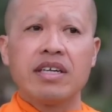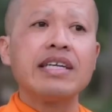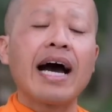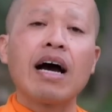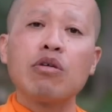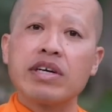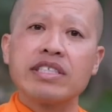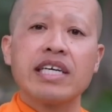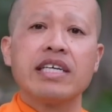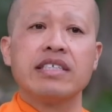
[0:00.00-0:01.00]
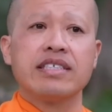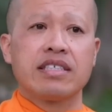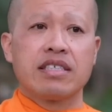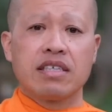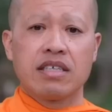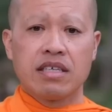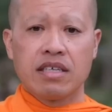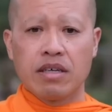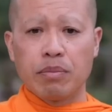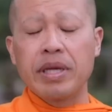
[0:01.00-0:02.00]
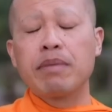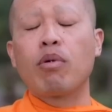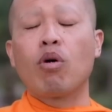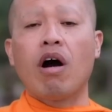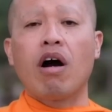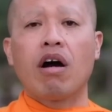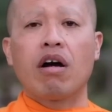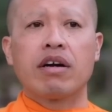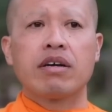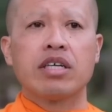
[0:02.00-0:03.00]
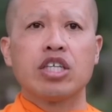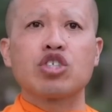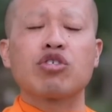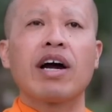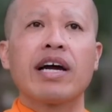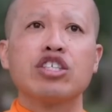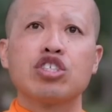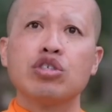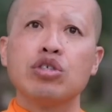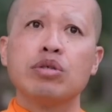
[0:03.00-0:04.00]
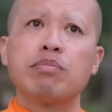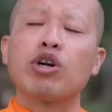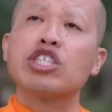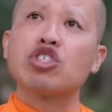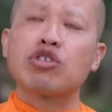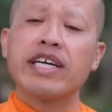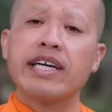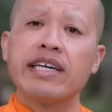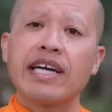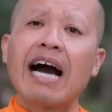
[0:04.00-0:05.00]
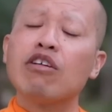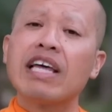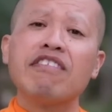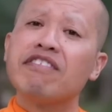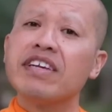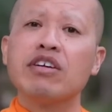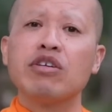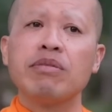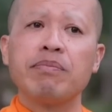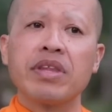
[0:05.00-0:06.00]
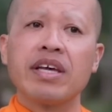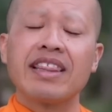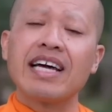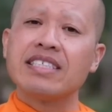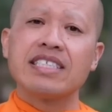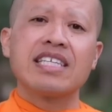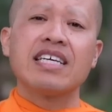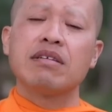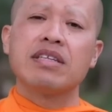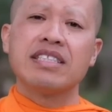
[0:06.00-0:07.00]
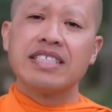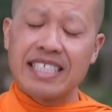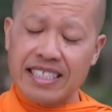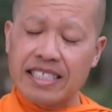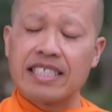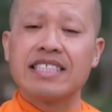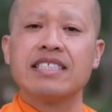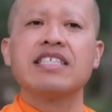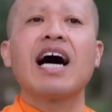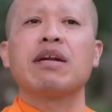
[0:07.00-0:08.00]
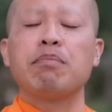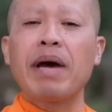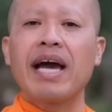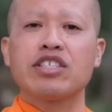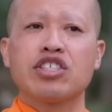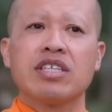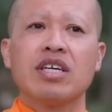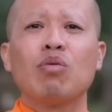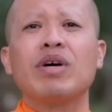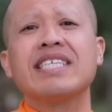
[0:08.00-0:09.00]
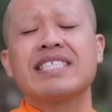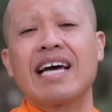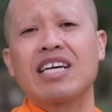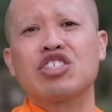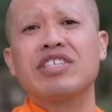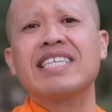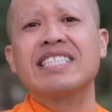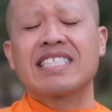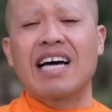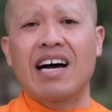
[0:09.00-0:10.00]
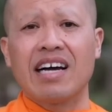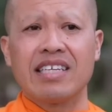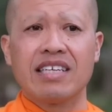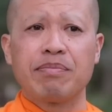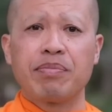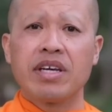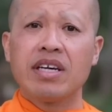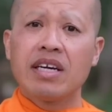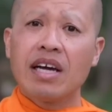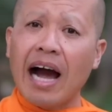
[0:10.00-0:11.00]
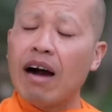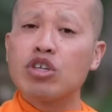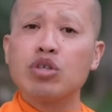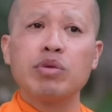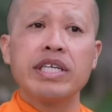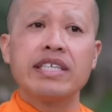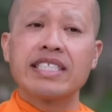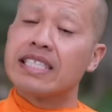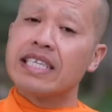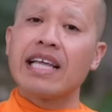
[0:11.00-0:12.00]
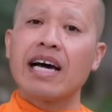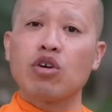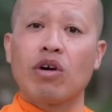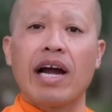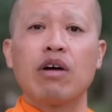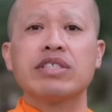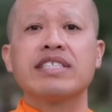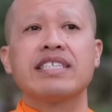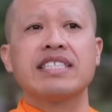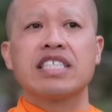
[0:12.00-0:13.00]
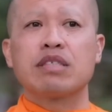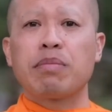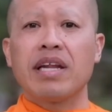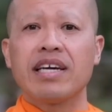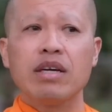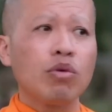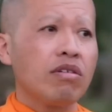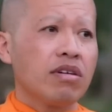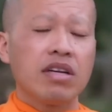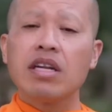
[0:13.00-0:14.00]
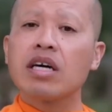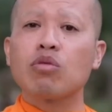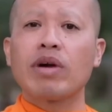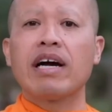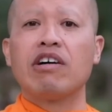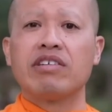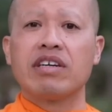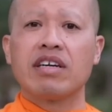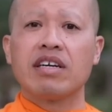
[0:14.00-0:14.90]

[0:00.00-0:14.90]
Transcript: Nowadays, people are trying to portray how they feel that does, that does not match what is actually inside. How do we see that or how is it displayed? Well, look around.